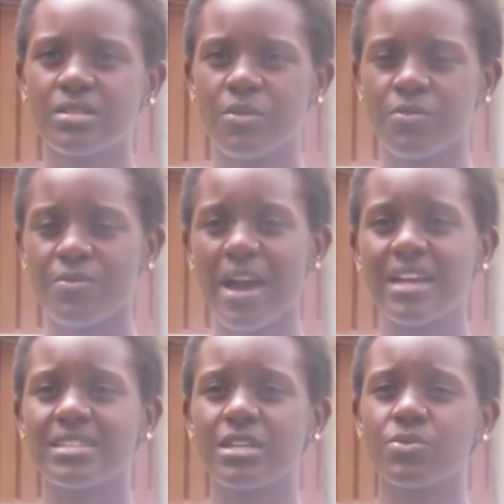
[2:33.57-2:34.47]
of
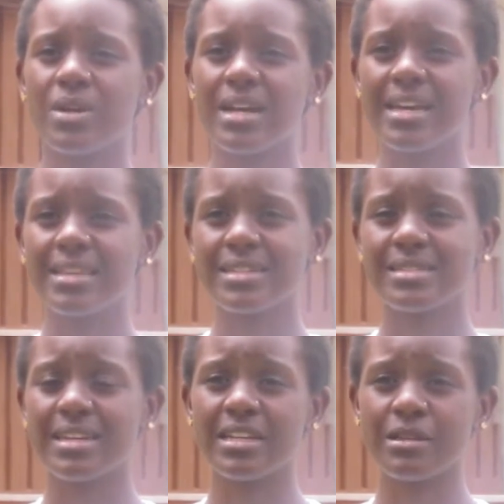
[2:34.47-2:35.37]
fires that were either
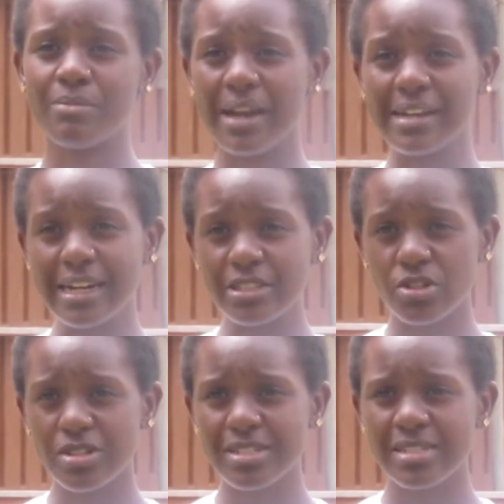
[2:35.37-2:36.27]
started by
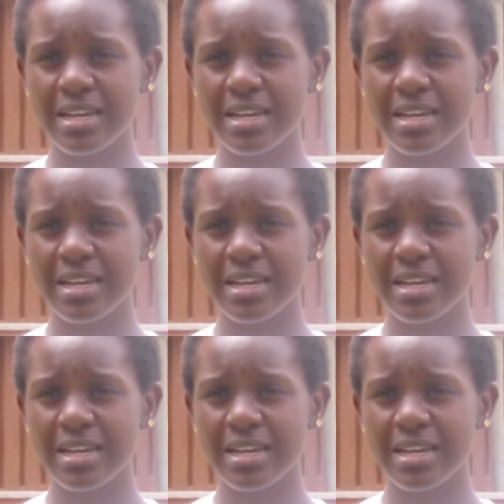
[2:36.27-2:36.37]
candles,